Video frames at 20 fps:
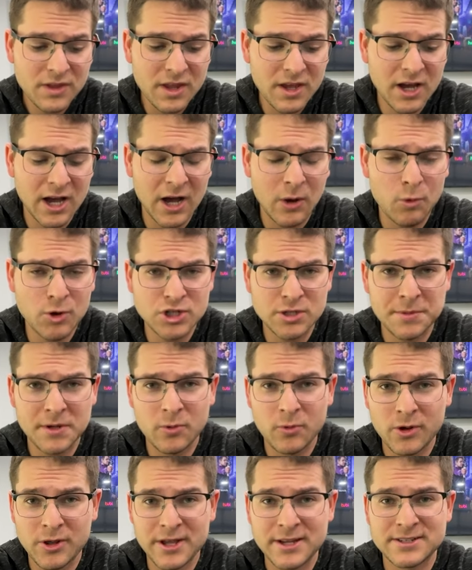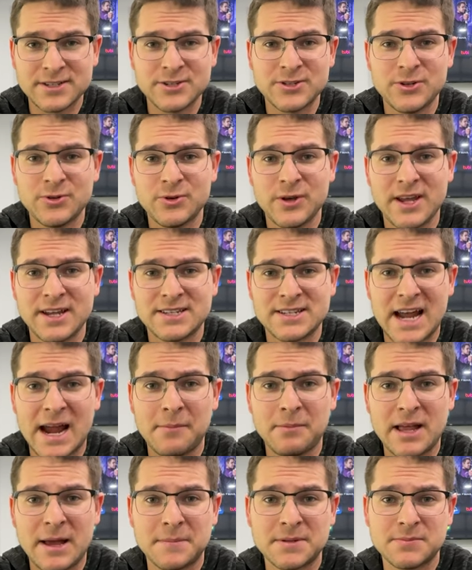Uh, would you be willing to do a
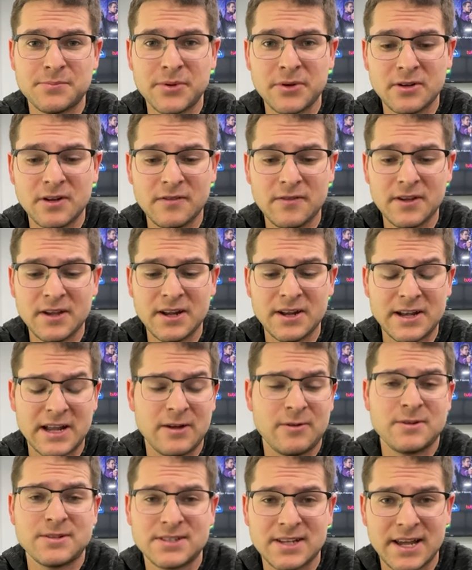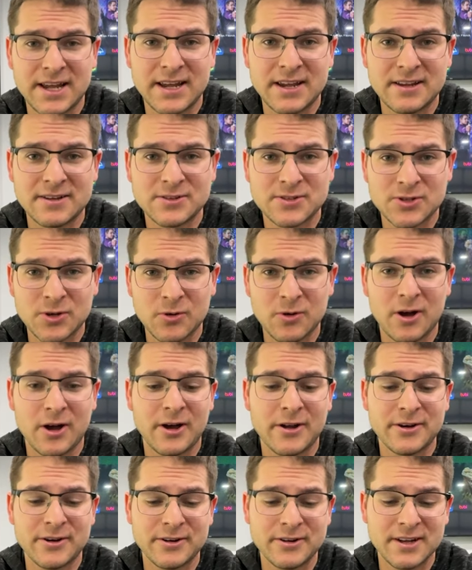time lapse build of it? And I was like, so
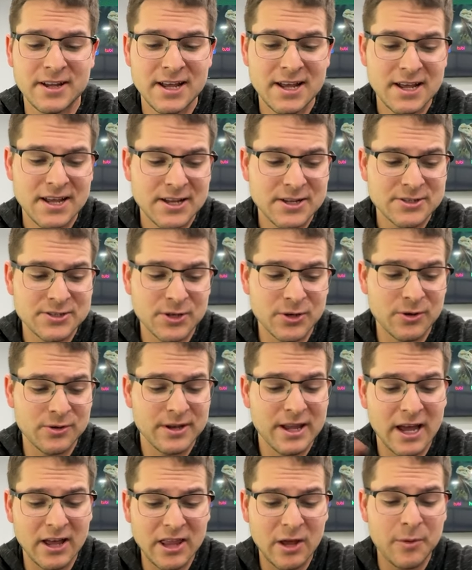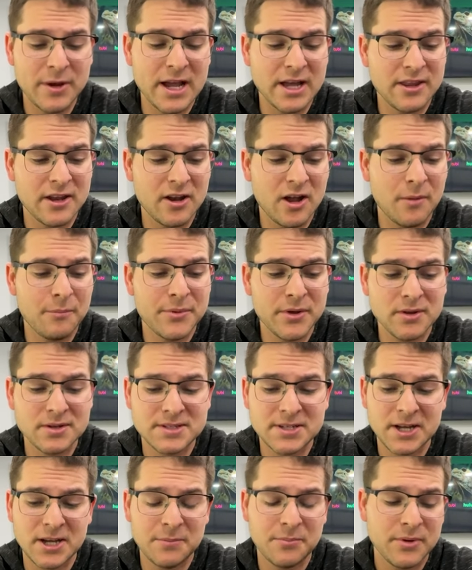honored. So now that we got it all
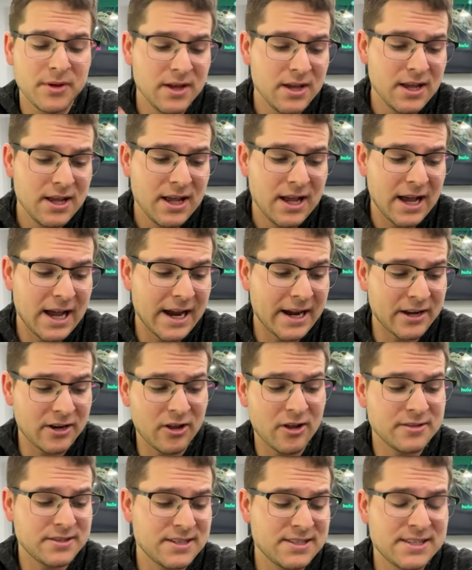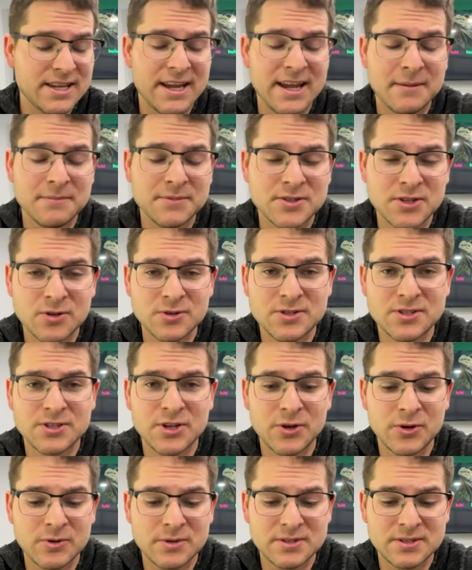built up, I can honestly say I'm so
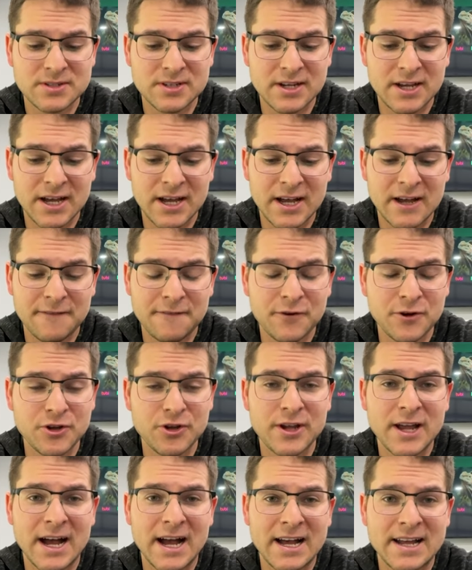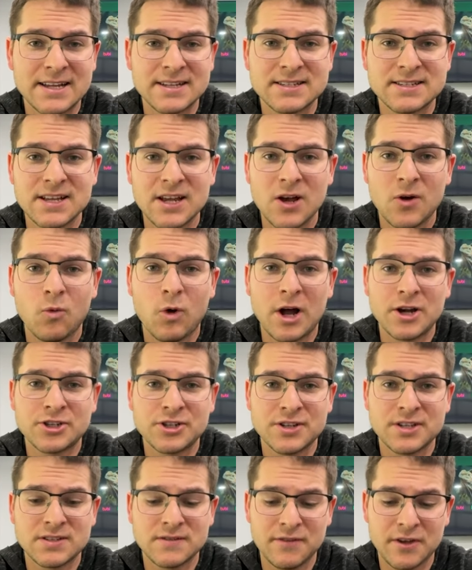stoked uh, for you guys
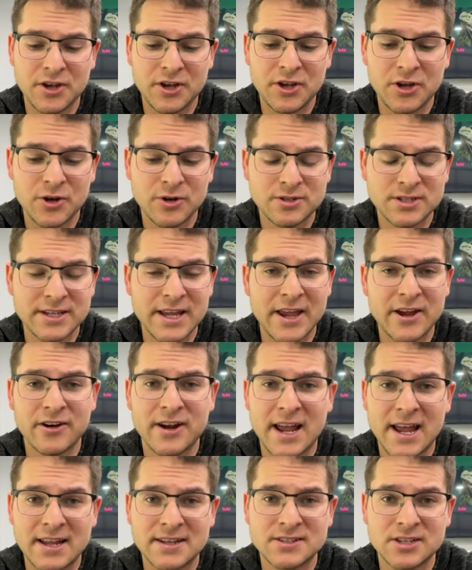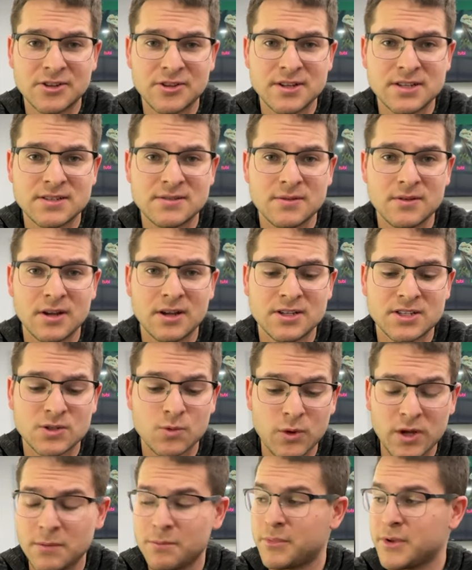watching this video to get your hands on this
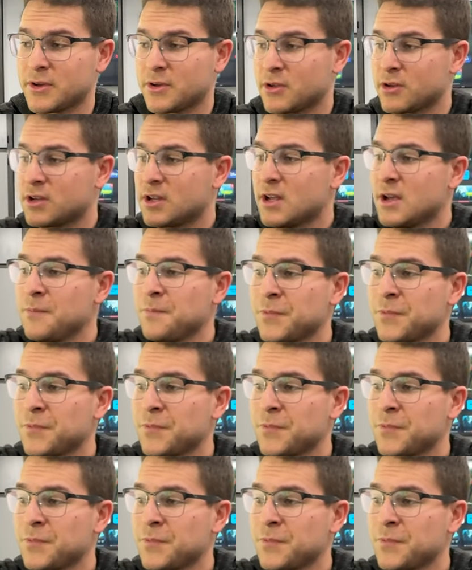sweet build.